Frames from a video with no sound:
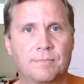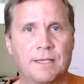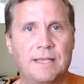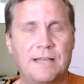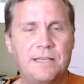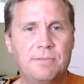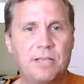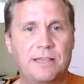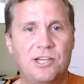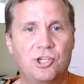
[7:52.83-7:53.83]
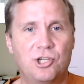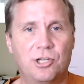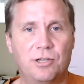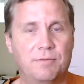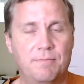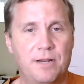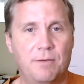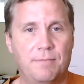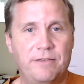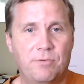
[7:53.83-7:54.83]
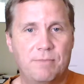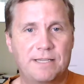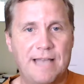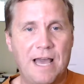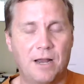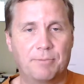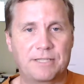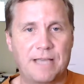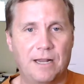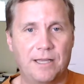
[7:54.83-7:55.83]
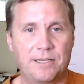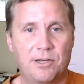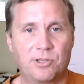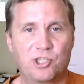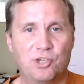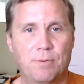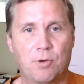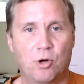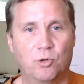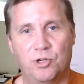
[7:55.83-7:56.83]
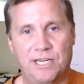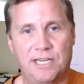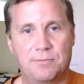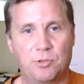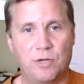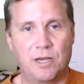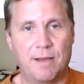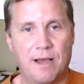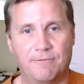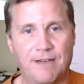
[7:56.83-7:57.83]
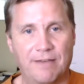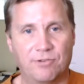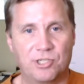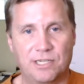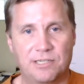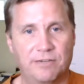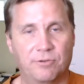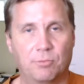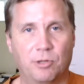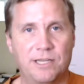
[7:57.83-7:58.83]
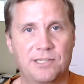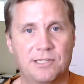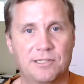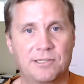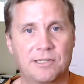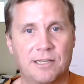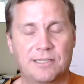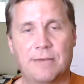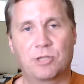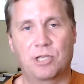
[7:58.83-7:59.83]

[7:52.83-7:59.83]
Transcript: Yeah, it seems like they should, even mix that up. It's kind of like, the Super Bowl rotates between about 5 or 6 different places. Same with the